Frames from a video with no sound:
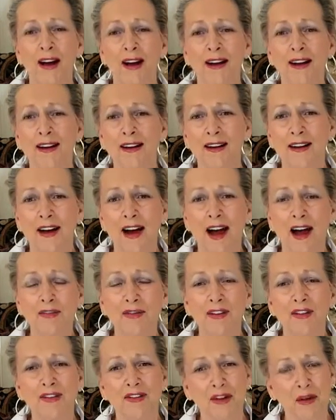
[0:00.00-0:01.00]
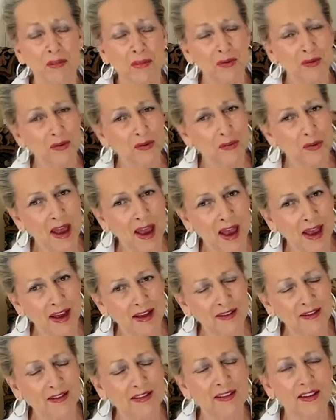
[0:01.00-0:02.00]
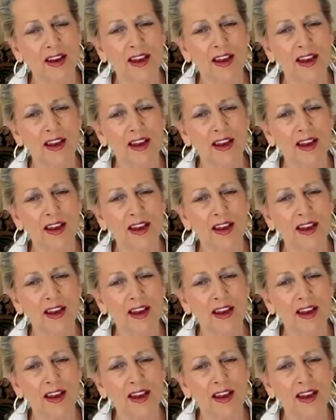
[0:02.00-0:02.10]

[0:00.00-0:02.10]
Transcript: I've assembled some hats